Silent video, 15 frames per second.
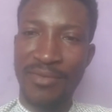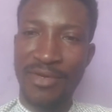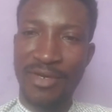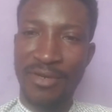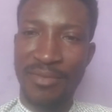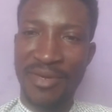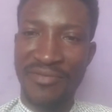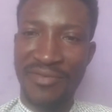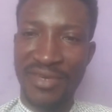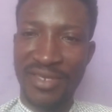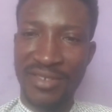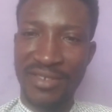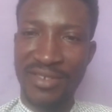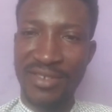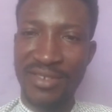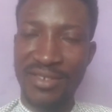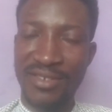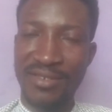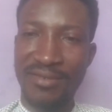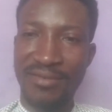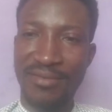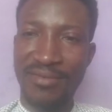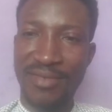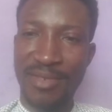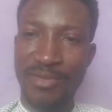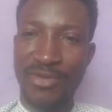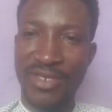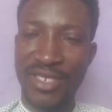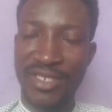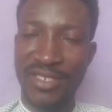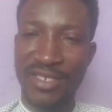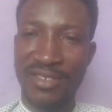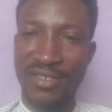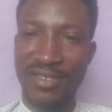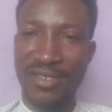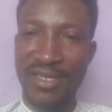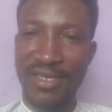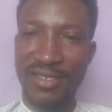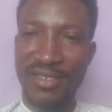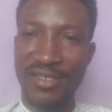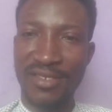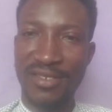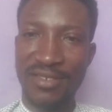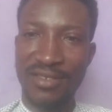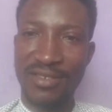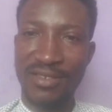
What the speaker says: All my fans, my brothers and sisters.